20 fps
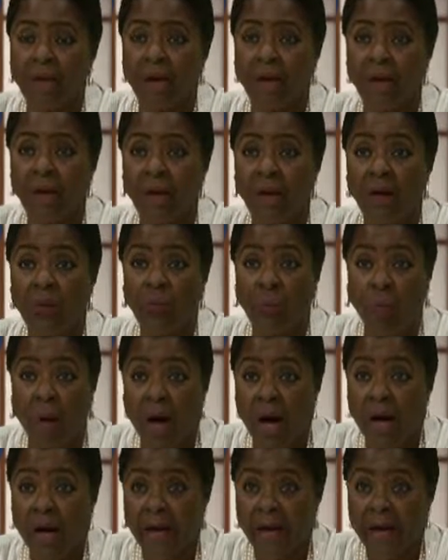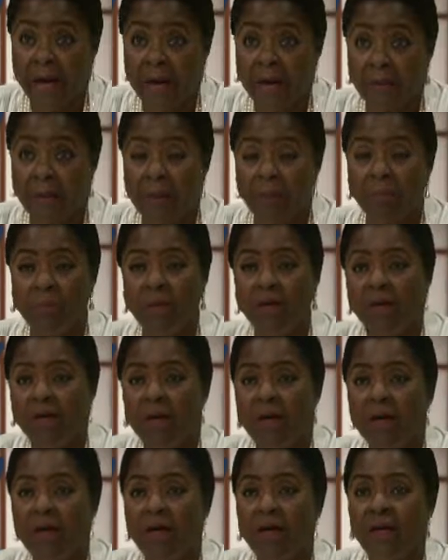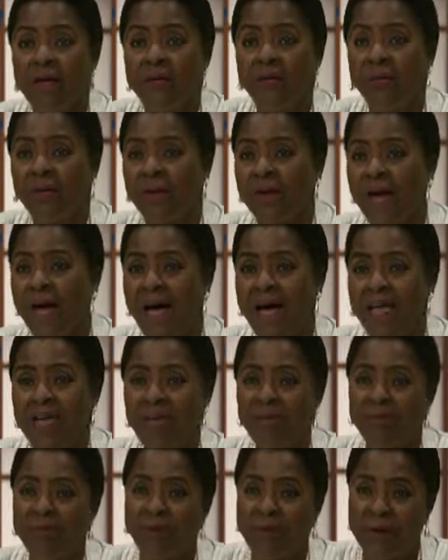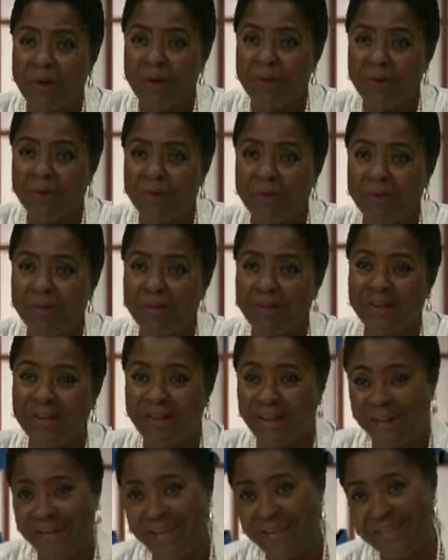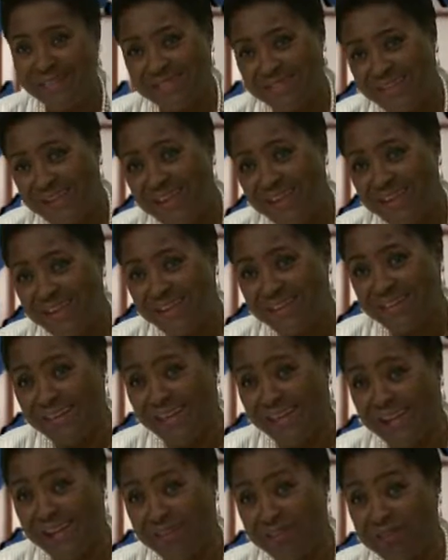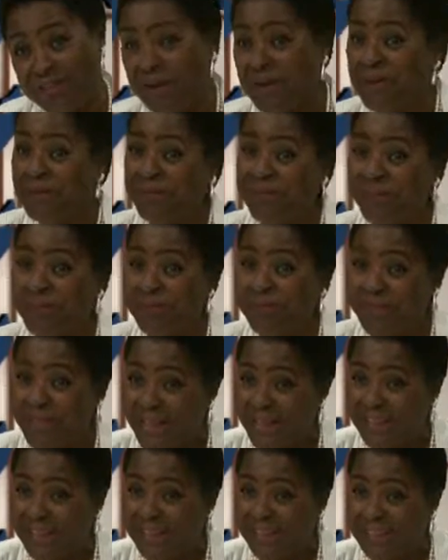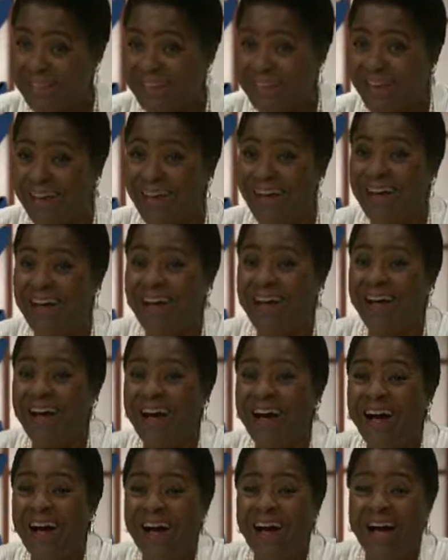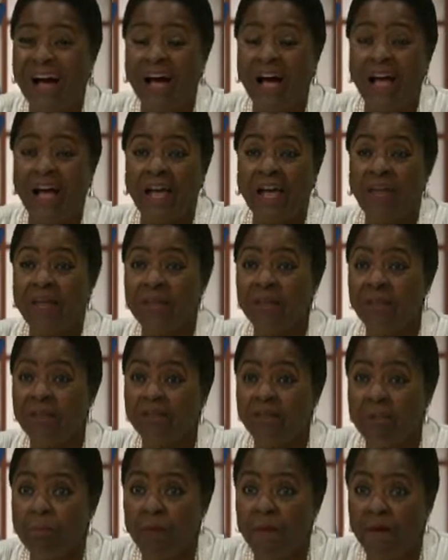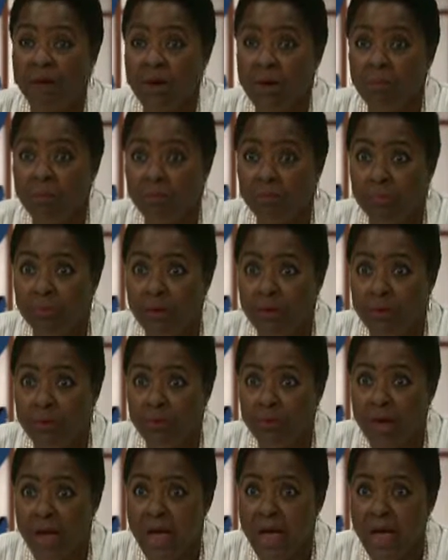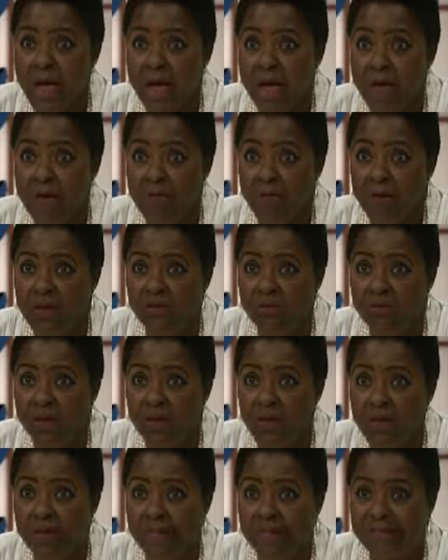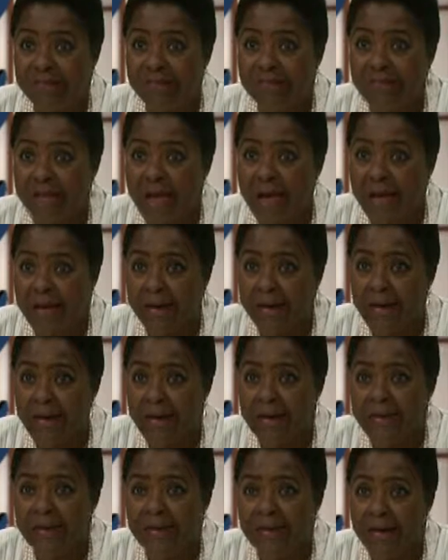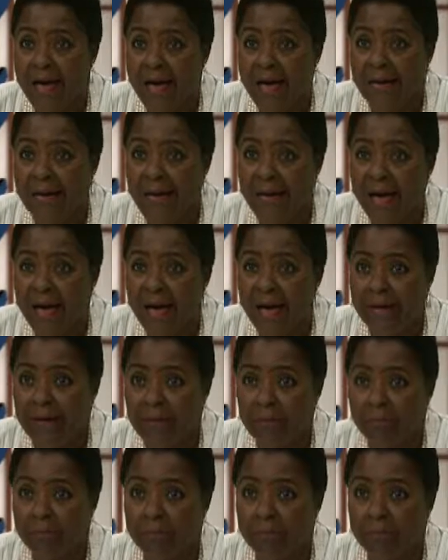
Why? Because what I have learned, like I said, I've learned some things. It doesn't matter how much money you have if you're sick and dying.